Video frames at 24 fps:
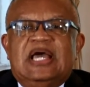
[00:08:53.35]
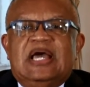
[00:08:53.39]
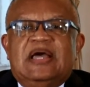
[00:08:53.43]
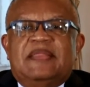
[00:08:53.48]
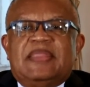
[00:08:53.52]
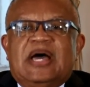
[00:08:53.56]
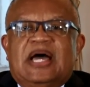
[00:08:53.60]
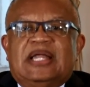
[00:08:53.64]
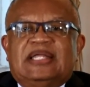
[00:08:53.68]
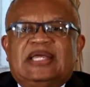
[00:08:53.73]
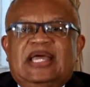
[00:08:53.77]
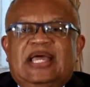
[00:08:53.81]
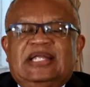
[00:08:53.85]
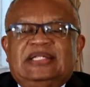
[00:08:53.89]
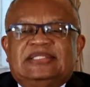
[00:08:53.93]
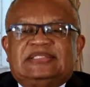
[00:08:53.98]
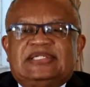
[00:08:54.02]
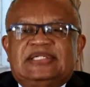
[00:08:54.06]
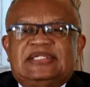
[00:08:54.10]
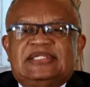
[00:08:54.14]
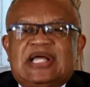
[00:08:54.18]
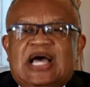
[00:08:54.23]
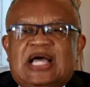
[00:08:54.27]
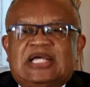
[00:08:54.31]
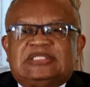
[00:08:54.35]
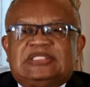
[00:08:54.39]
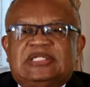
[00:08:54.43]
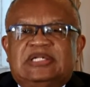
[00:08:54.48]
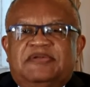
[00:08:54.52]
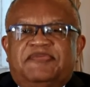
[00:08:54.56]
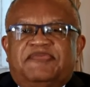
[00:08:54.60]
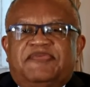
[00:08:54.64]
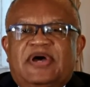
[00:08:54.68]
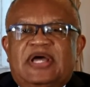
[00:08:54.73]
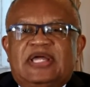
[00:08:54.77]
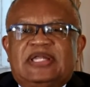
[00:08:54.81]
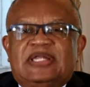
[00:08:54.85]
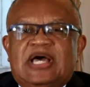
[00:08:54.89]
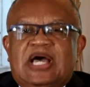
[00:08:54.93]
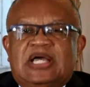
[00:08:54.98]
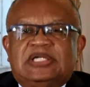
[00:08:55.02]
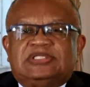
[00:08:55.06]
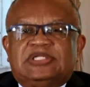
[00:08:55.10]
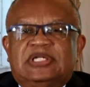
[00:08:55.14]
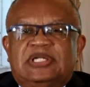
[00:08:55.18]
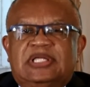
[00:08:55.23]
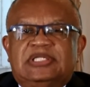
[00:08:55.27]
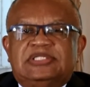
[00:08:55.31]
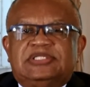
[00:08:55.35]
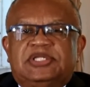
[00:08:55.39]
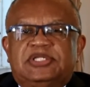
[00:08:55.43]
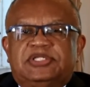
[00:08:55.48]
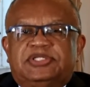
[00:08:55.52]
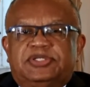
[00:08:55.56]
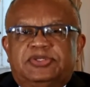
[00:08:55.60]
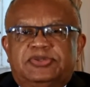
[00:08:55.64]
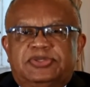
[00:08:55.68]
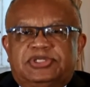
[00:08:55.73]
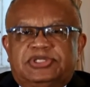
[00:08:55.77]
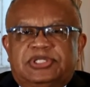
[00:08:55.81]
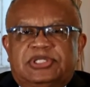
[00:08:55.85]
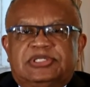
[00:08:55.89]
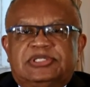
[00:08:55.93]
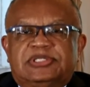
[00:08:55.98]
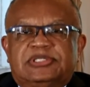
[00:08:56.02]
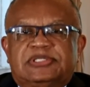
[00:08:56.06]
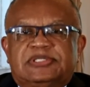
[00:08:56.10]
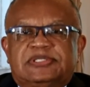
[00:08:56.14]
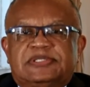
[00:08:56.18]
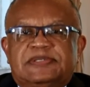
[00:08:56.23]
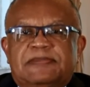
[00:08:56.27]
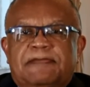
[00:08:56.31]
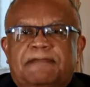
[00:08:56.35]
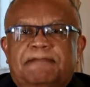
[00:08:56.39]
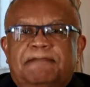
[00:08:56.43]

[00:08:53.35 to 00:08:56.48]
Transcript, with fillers: that the international financial institutions,